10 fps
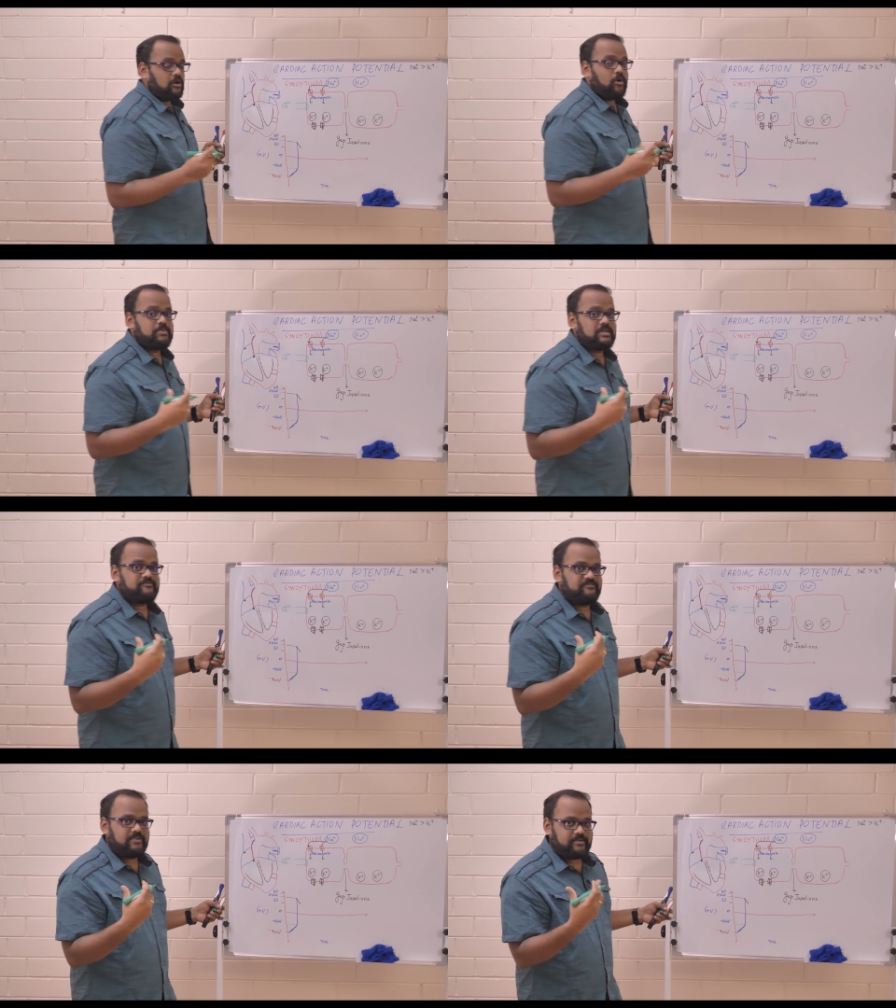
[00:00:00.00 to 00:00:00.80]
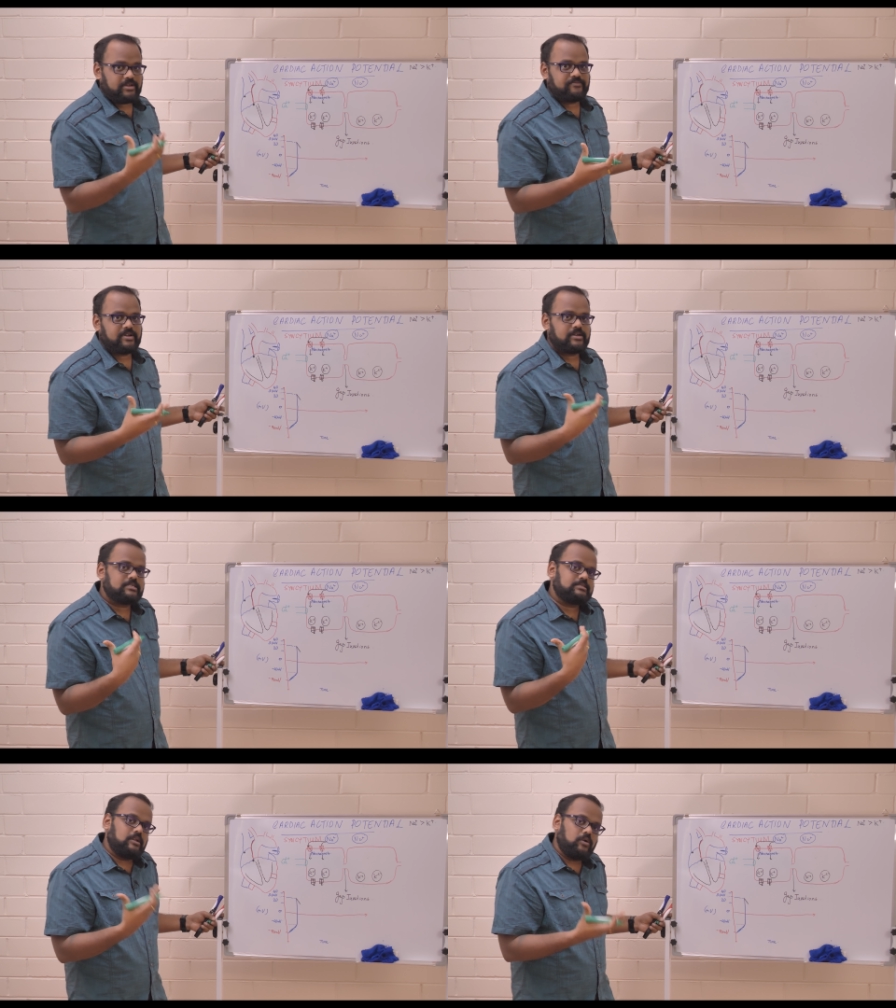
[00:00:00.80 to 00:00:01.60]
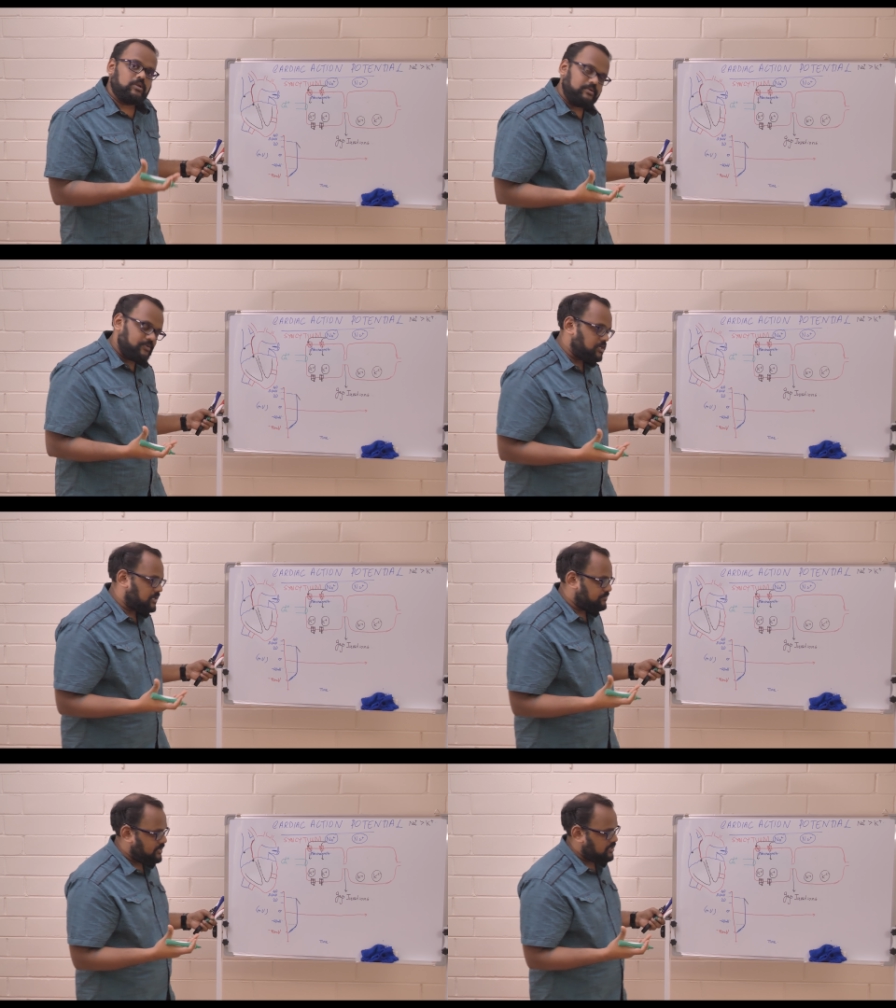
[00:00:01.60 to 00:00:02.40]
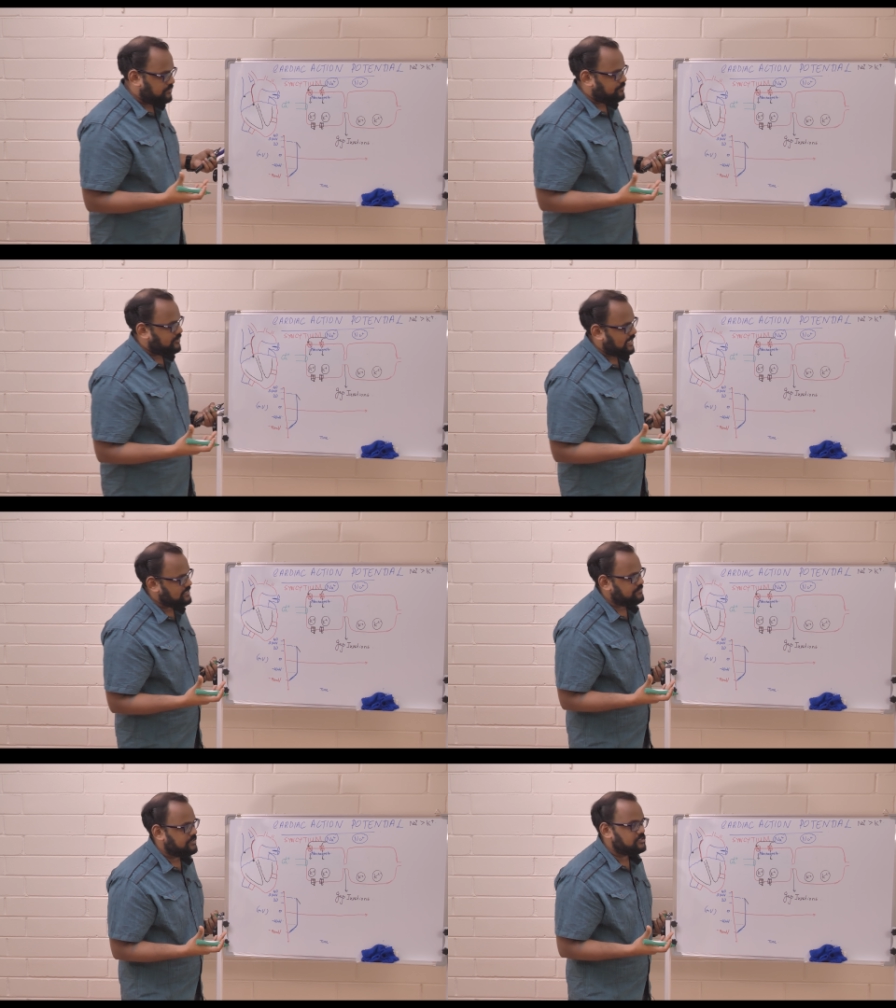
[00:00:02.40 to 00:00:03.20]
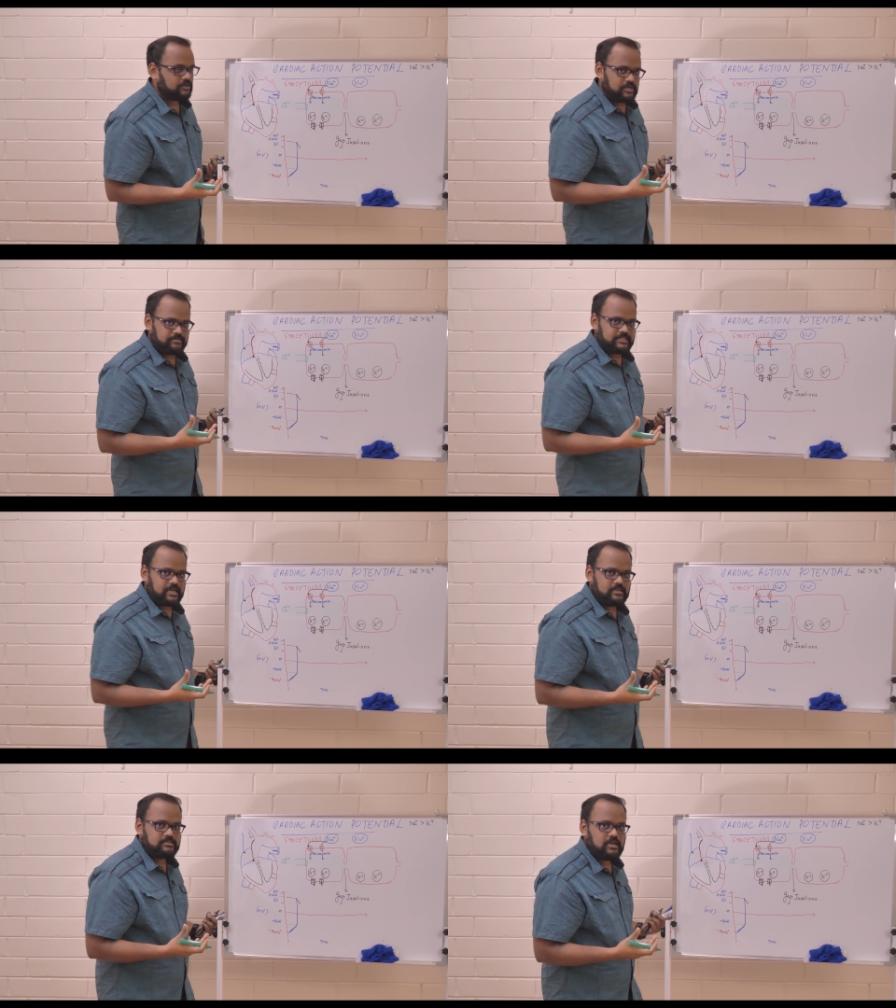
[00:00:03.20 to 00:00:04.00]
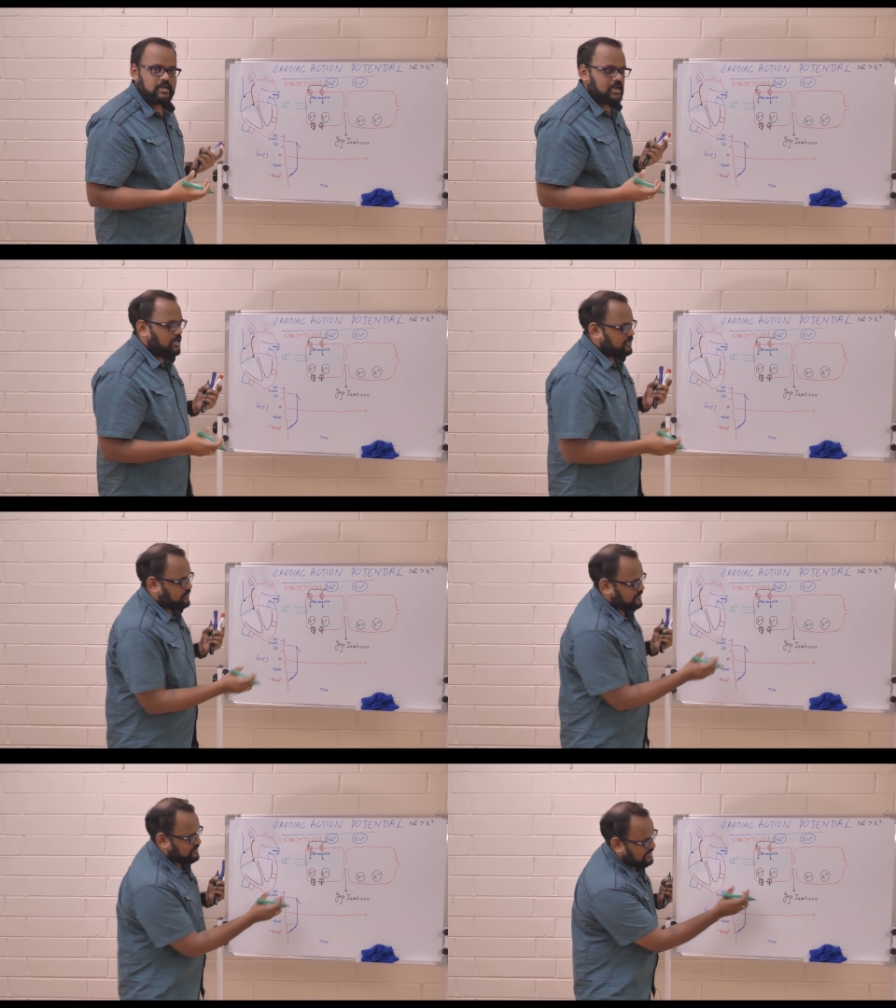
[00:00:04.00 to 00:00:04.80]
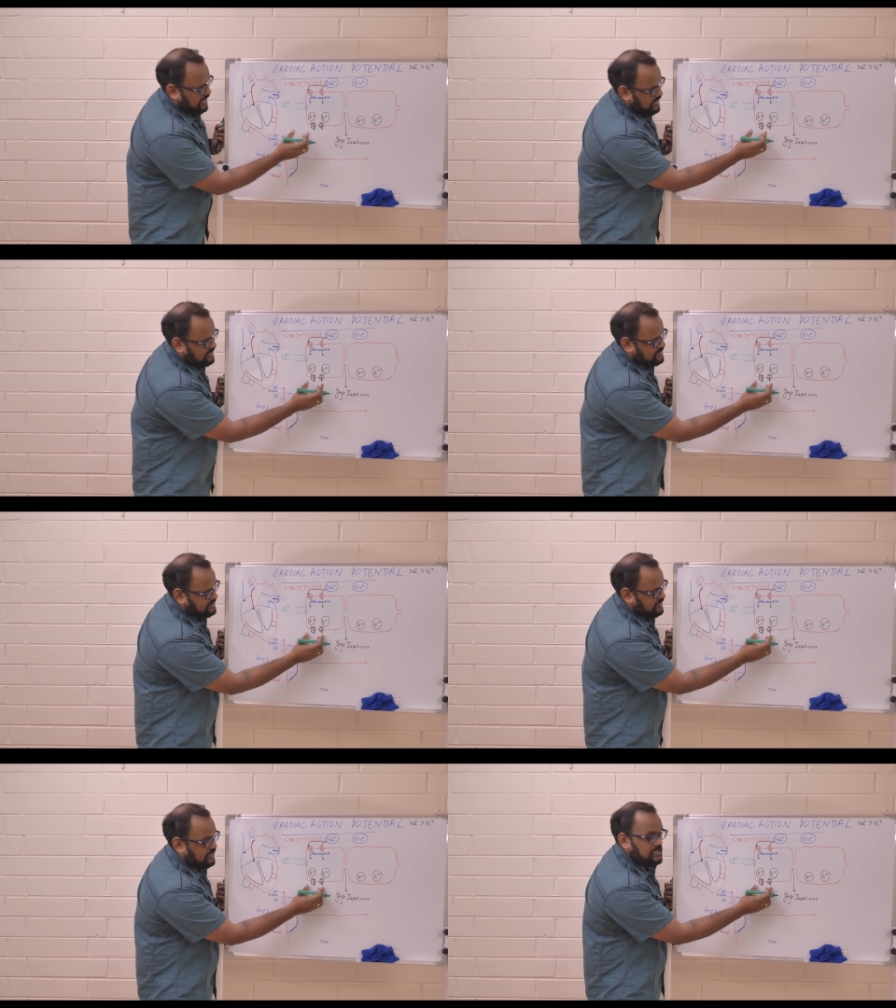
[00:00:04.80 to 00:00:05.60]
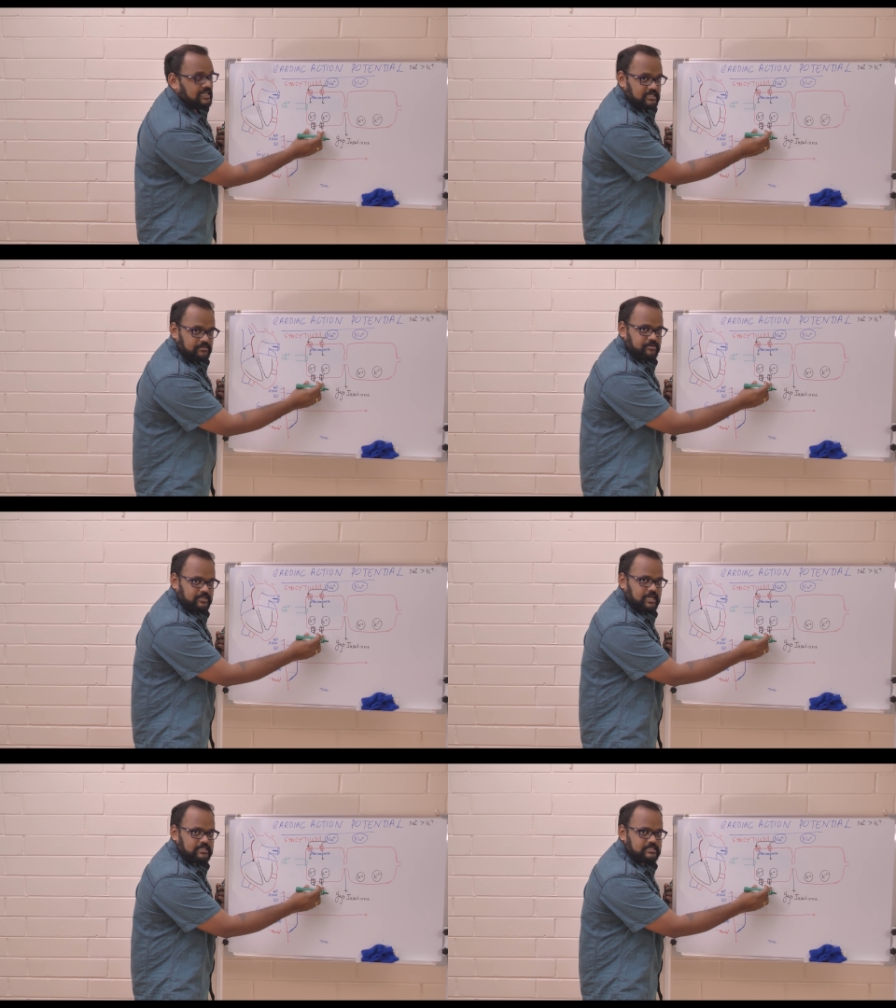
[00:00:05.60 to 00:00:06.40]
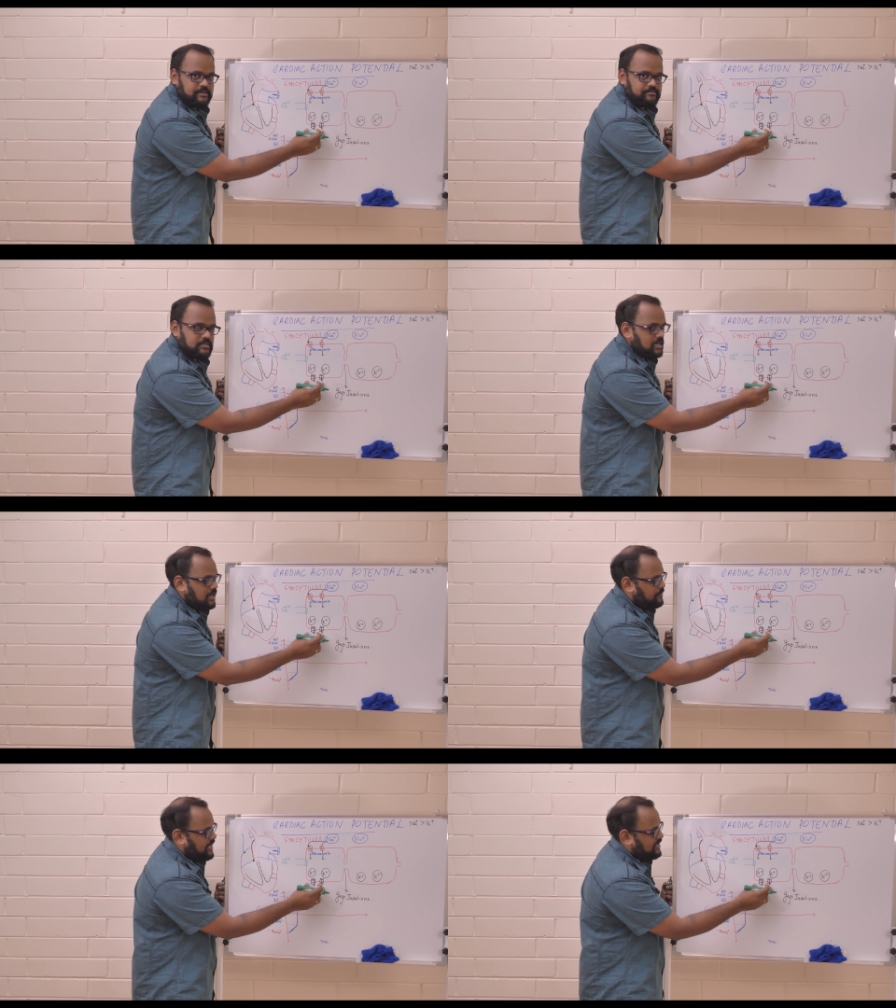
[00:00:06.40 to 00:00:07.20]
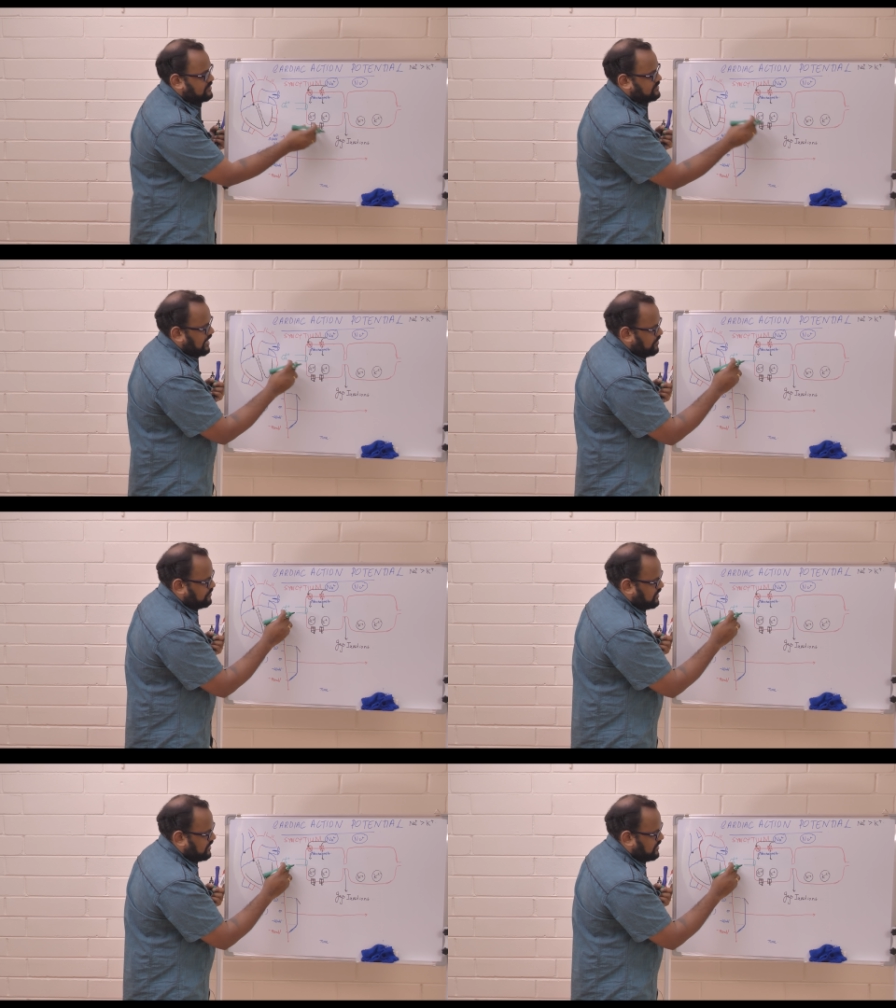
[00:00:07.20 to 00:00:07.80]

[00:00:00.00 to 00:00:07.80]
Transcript: opening very, very slowly when you compare it to potassium and sodium channels. So the cell is still leaking potassium, but at the same